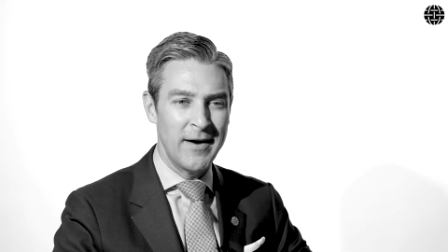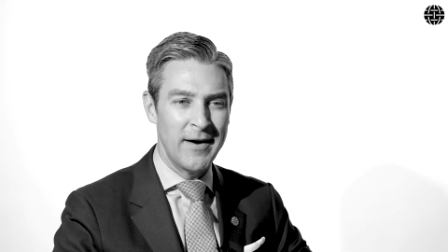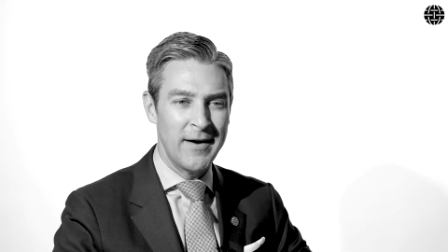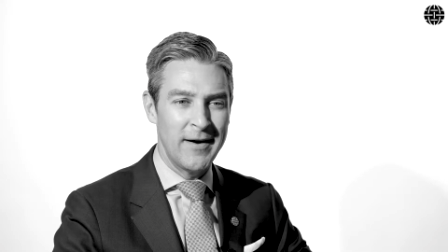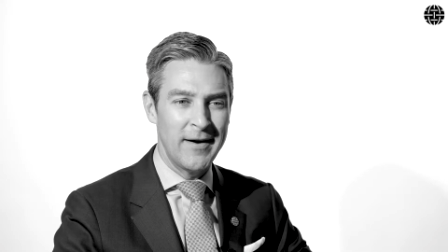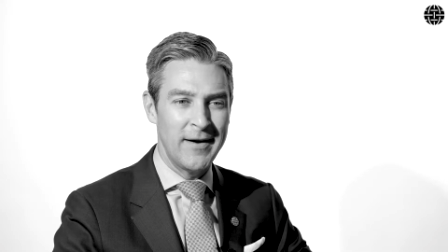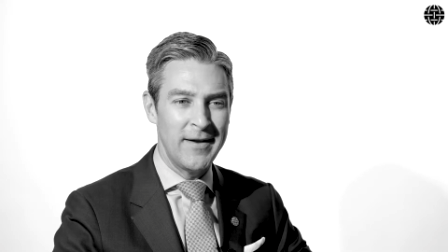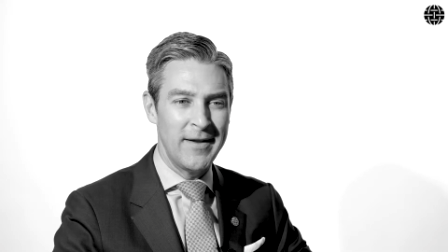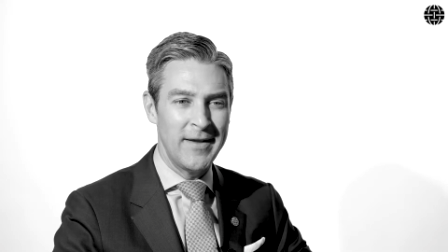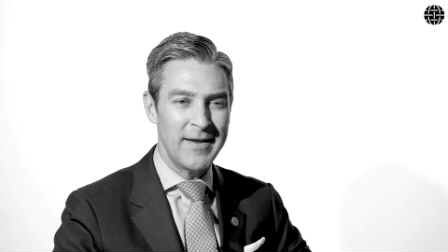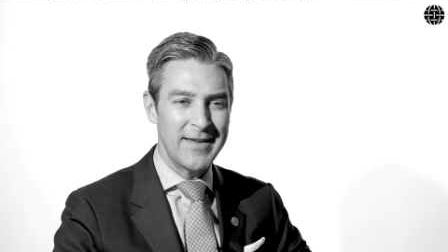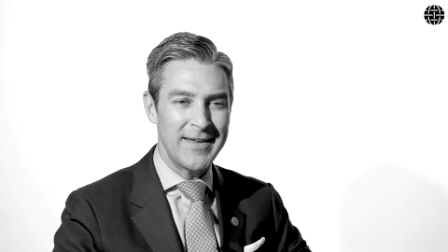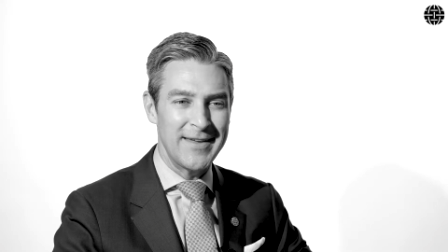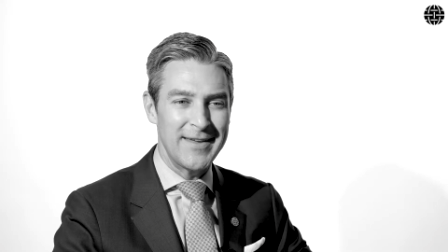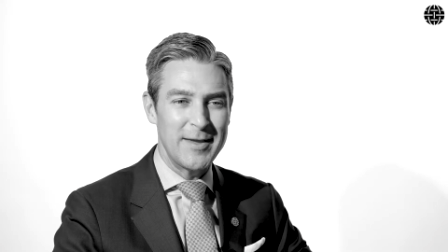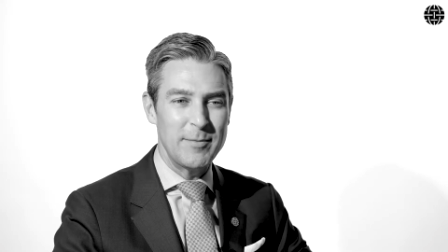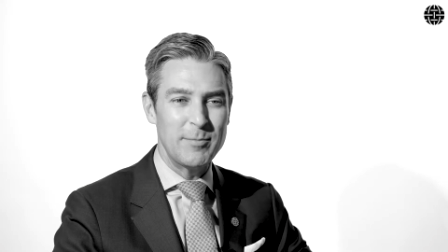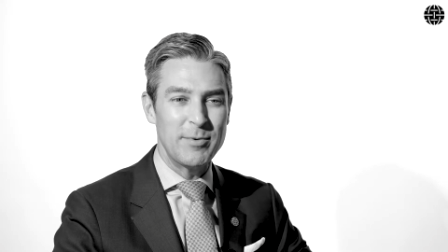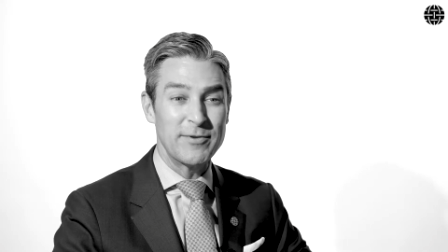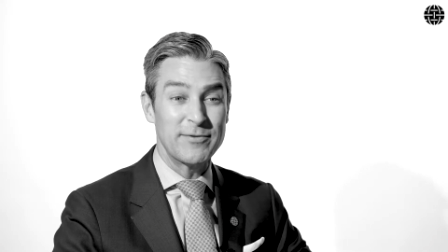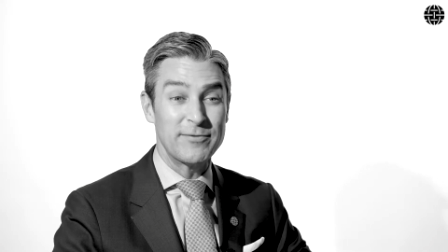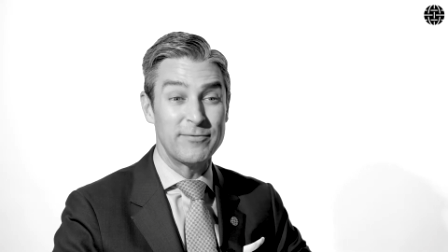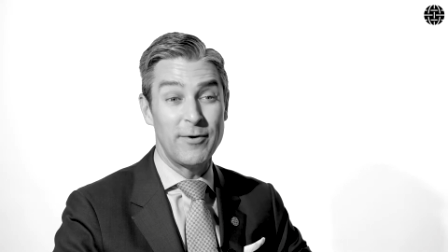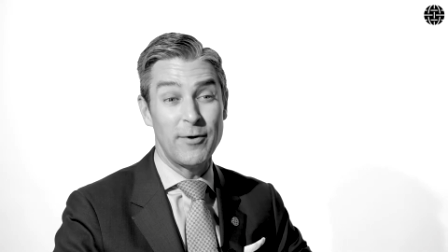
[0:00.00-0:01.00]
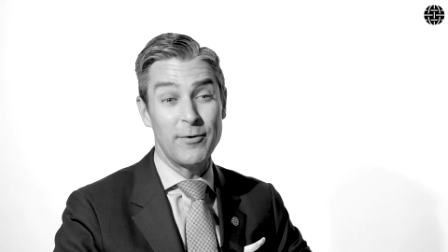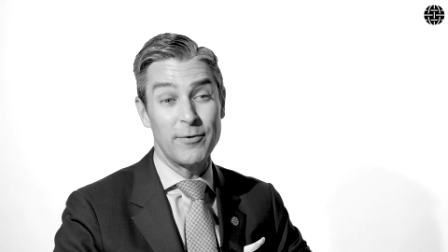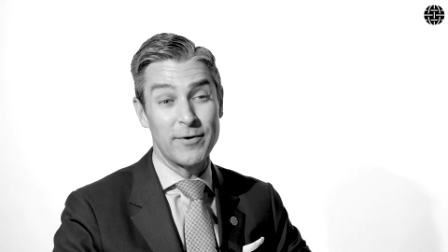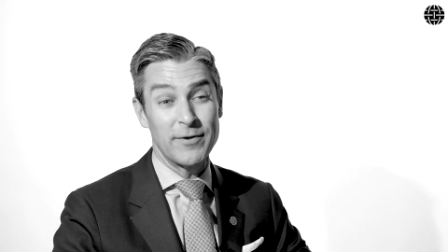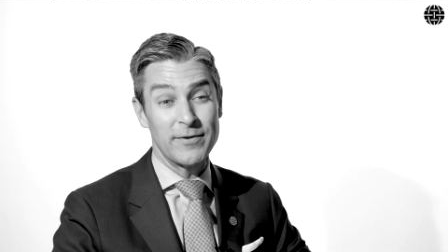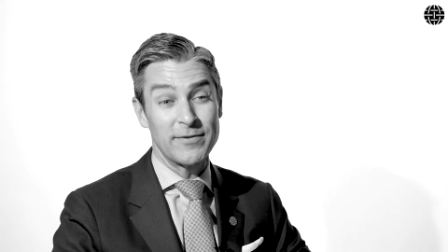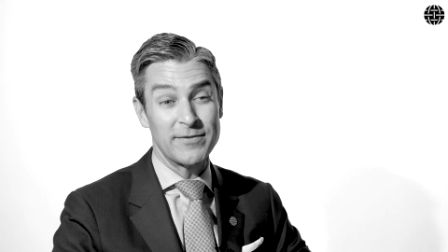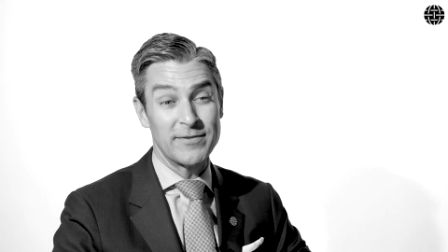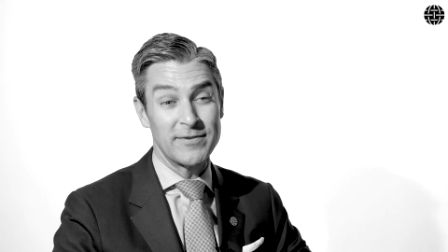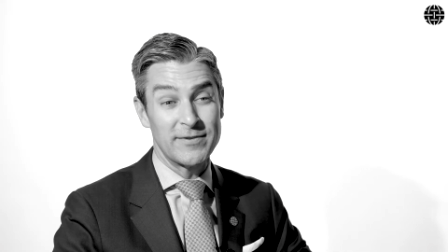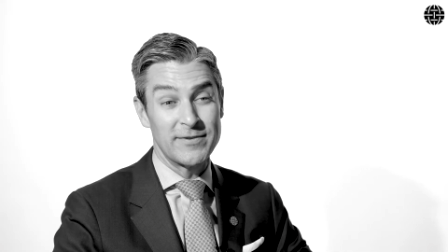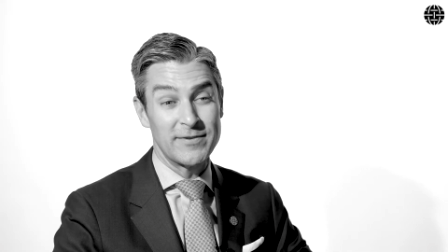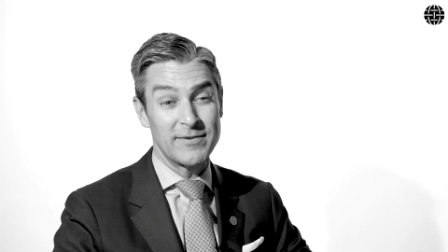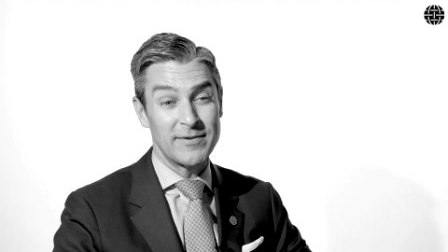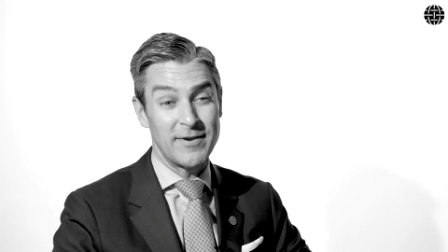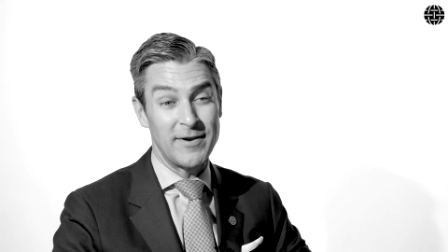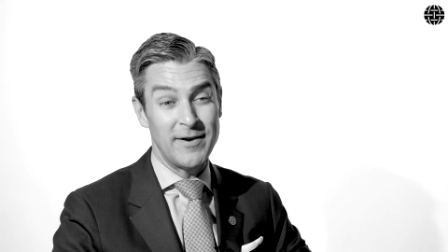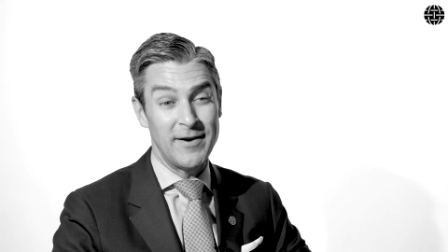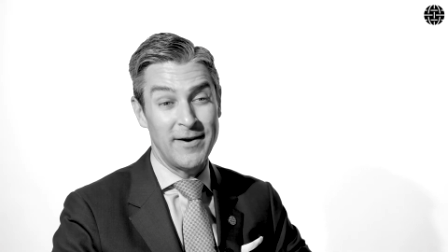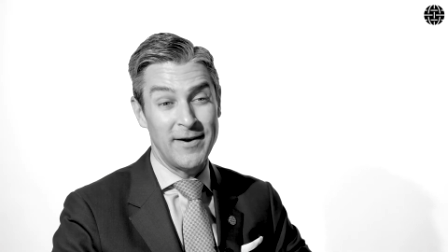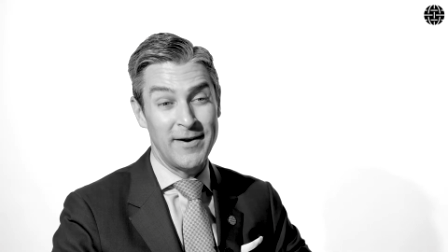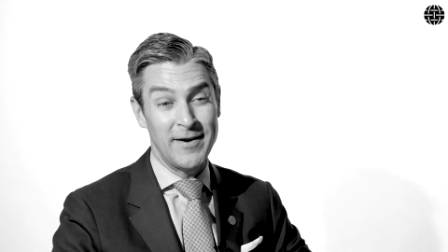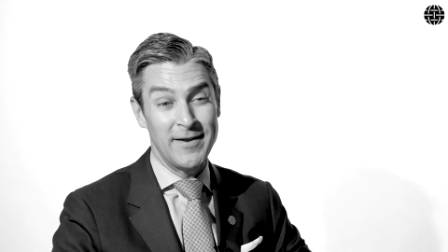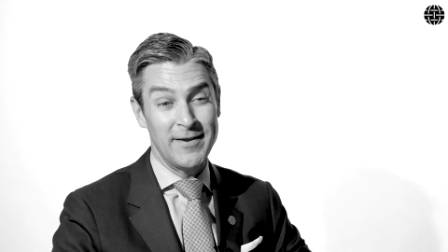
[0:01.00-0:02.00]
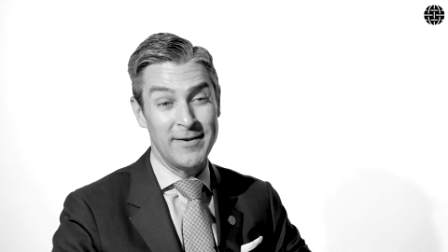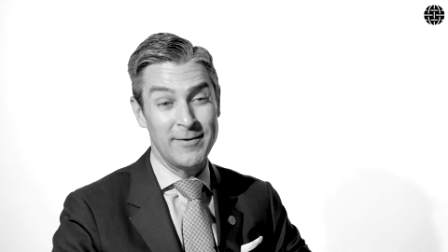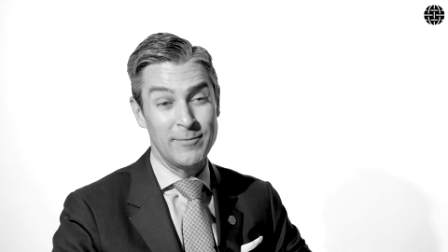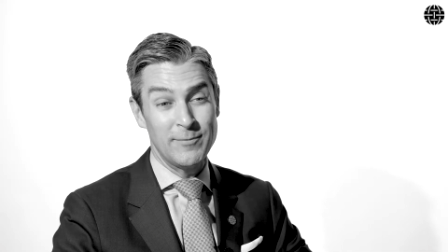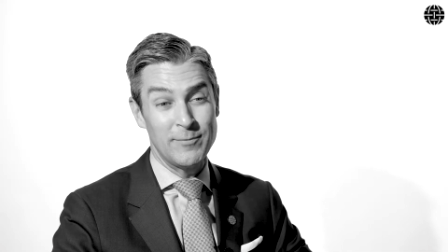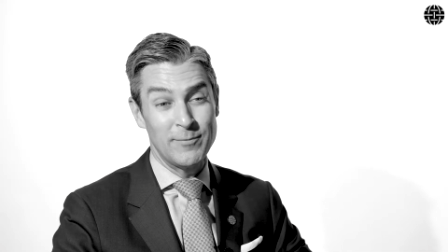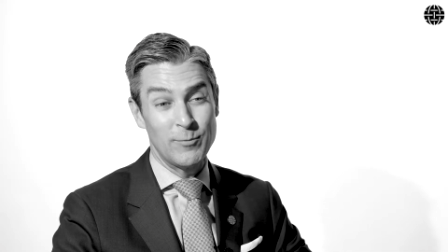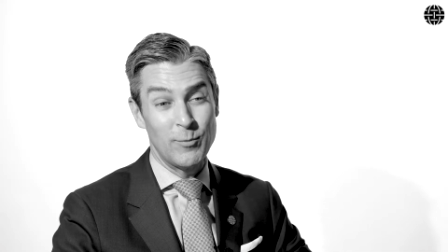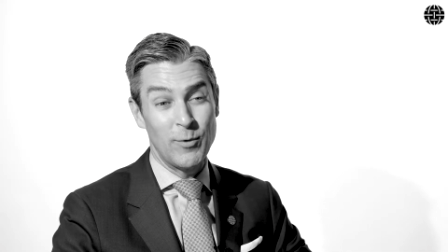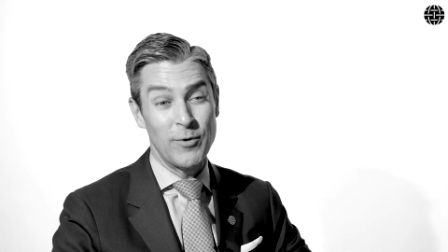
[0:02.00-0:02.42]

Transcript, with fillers: uh, it can keep us focused on